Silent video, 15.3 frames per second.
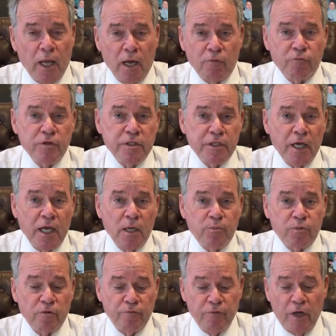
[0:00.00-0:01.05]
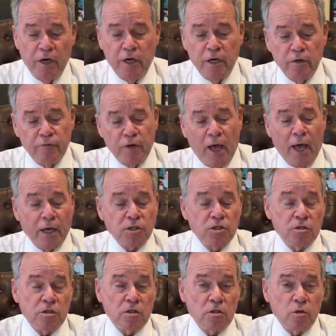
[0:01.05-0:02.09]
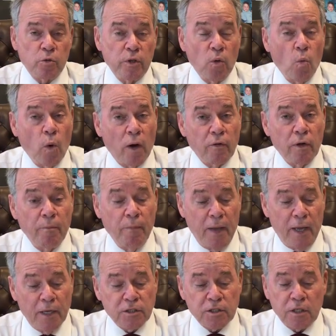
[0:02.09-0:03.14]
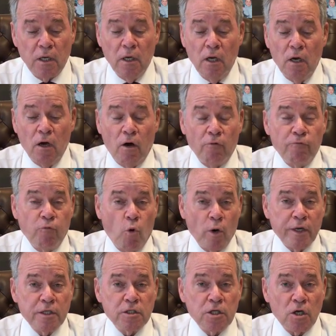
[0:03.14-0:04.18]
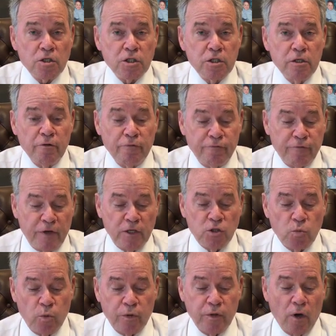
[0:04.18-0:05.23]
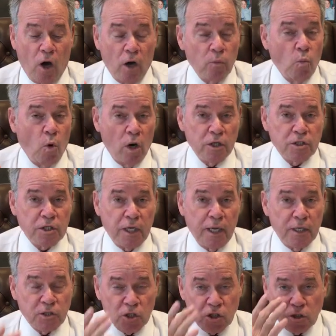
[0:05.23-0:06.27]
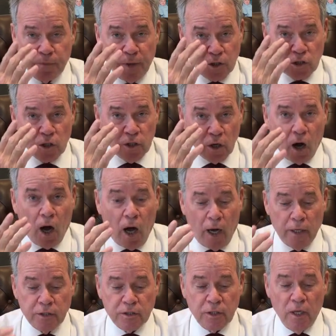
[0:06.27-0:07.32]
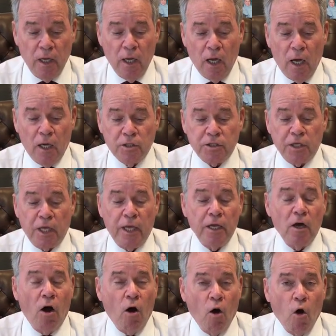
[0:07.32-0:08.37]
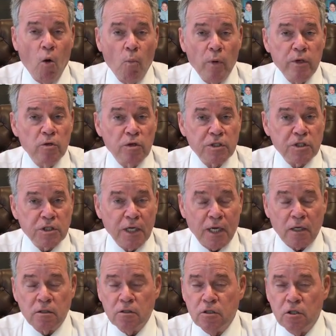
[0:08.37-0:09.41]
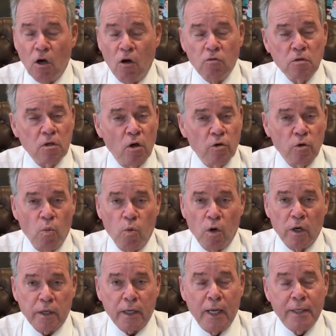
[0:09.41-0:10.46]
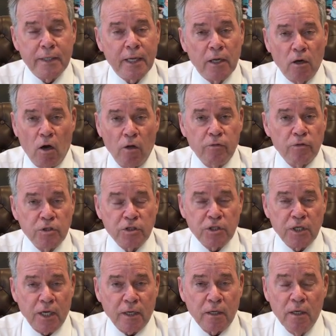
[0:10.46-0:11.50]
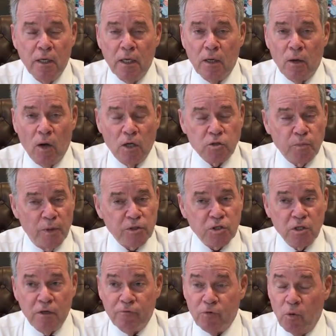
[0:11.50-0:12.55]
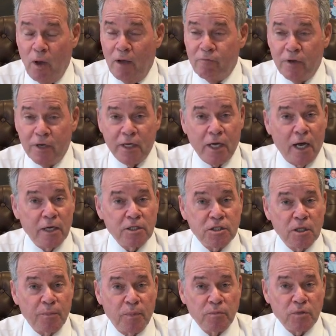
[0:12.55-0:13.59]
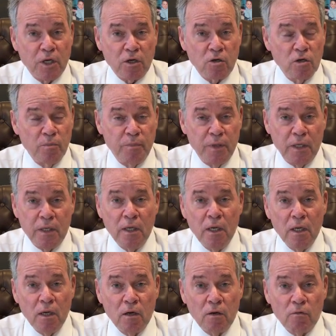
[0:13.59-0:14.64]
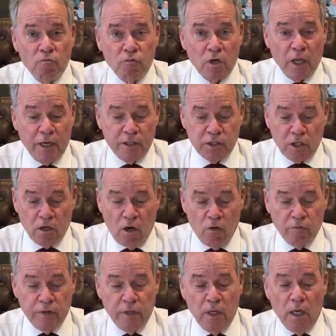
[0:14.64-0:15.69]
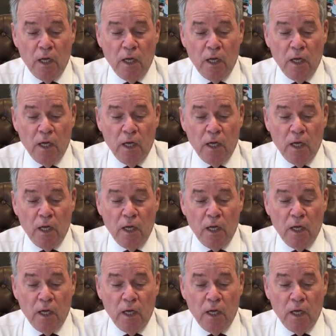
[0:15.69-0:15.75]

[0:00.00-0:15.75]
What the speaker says: everyday preventative actions, including wearing masks, avoiding touching your face with your unwashed hands, especially your eyes. Staying home when you're sick. Don't go to work and get others sick, especially if you have any kind of symptoms that could be related to COVID.